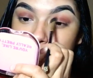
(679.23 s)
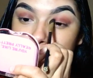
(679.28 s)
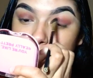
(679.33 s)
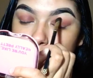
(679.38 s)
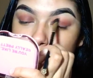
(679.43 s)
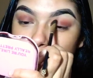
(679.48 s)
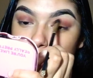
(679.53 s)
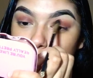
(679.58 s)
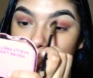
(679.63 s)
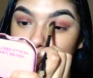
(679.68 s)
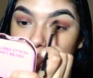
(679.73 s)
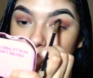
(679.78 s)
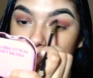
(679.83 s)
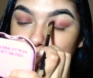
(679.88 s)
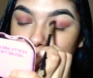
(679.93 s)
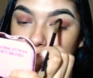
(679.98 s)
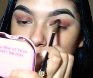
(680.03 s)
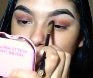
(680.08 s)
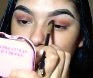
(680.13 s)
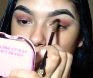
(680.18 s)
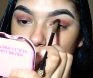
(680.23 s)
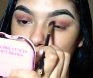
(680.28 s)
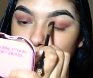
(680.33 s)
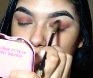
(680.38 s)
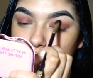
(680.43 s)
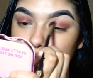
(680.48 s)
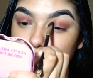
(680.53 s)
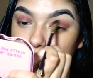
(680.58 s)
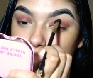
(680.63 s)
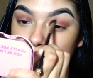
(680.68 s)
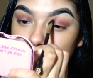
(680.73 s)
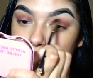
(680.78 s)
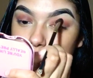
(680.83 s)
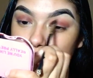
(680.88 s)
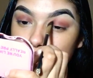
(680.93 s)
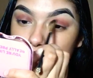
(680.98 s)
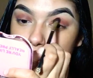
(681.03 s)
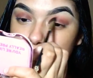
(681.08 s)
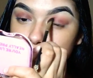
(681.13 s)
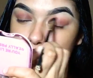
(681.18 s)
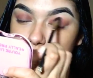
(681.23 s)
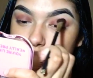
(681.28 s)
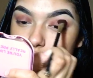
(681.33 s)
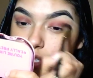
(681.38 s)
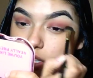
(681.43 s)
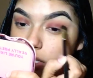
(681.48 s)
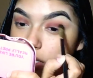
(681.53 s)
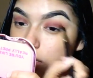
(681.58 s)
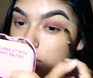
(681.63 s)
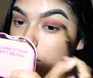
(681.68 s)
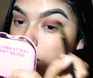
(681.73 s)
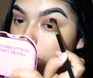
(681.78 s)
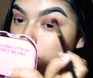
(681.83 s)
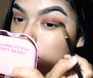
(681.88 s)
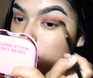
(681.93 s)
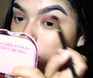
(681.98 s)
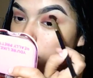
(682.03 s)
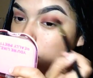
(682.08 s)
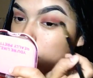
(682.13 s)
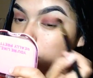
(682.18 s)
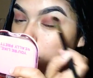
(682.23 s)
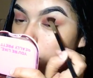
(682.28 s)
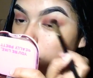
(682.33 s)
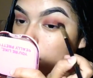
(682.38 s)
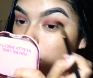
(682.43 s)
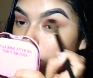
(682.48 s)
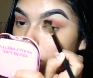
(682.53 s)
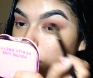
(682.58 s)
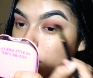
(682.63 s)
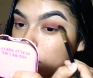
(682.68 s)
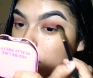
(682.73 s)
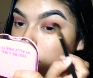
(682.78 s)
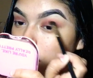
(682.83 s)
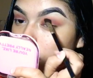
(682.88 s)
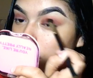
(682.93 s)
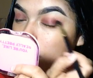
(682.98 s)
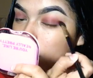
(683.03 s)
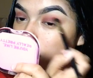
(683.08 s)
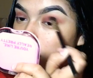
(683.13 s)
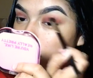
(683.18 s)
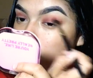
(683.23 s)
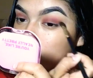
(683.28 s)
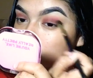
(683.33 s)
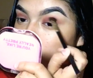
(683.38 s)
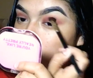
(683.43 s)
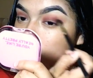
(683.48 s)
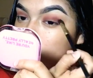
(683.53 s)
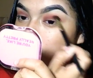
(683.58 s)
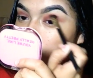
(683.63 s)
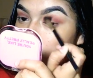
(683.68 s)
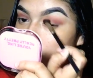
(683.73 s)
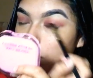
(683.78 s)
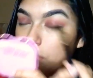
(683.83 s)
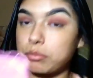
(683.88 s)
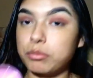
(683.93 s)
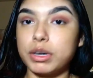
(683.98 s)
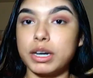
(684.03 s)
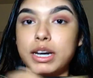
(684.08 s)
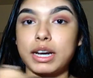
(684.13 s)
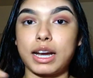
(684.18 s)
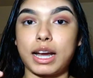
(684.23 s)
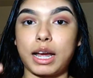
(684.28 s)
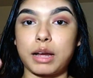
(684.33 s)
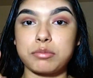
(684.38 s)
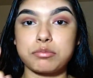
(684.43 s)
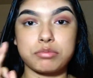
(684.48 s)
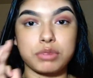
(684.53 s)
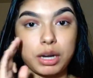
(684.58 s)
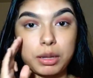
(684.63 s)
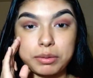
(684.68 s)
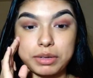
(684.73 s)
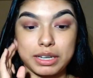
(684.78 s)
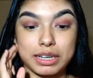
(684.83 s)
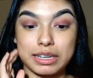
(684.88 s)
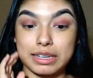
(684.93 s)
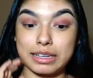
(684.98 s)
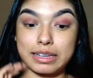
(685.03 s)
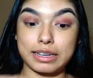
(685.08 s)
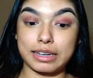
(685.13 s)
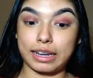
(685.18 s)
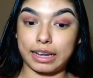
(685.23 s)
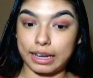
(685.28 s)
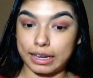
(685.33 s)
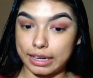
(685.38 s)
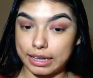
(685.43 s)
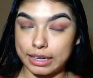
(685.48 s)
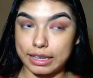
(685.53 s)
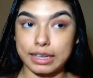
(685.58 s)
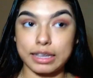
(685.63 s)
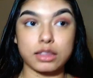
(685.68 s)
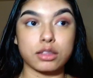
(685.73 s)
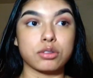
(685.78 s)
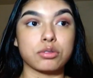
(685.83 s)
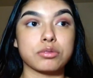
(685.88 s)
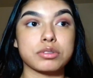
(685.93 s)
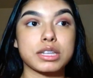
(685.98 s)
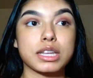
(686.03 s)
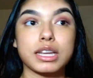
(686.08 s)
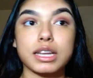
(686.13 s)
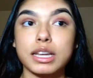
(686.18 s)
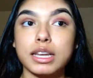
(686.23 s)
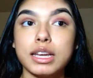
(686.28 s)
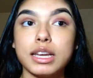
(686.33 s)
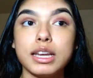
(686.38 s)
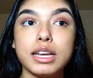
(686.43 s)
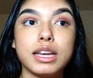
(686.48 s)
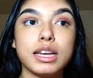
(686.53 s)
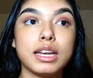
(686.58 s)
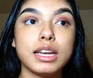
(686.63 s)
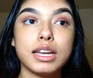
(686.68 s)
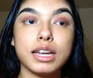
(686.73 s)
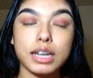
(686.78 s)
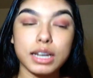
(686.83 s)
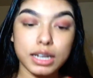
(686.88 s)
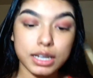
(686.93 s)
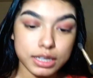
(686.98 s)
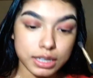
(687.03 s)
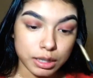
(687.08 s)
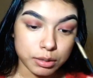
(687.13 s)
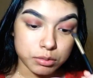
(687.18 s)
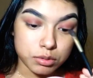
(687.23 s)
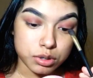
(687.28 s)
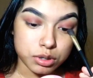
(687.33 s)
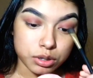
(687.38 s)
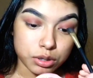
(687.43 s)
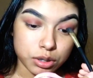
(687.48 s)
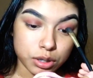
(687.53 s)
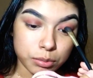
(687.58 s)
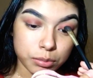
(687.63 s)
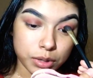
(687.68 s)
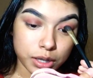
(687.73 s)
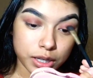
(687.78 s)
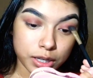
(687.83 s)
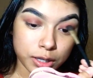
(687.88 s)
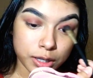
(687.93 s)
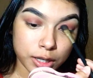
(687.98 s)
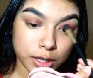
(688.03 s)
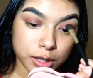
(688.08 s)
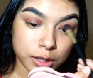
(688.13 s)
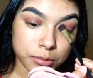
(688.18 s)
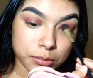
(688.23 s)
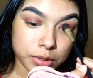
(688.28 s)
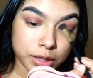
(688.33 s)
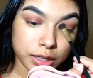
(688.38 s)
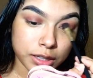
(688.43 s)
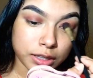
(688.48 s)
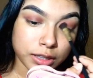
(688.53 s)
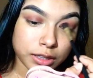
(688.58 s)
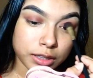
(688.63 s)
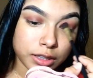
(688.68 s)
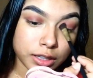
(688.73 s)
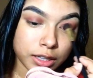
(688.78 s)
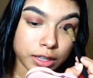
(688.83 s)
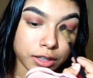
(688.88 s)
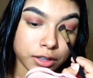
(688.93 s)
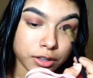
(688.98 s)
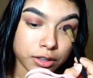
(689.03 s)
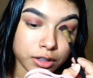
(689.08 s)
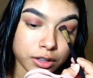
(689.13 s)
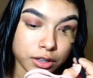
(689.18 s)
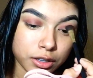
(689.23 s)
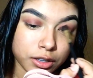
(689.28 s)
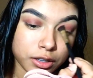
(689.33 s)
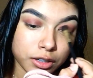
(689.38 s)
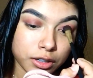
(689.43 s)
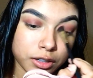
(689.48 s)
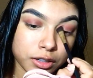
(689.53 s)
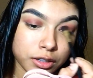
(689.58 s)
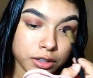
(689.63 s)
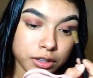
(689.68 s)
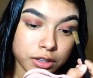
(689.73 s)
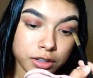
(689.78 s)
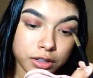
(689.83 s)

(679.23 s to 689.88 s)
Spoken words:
You know, and I know you can get those brushes from Morphe, but I'm probably not gonna get those anytime soon. I'm probably gonna get them like later on.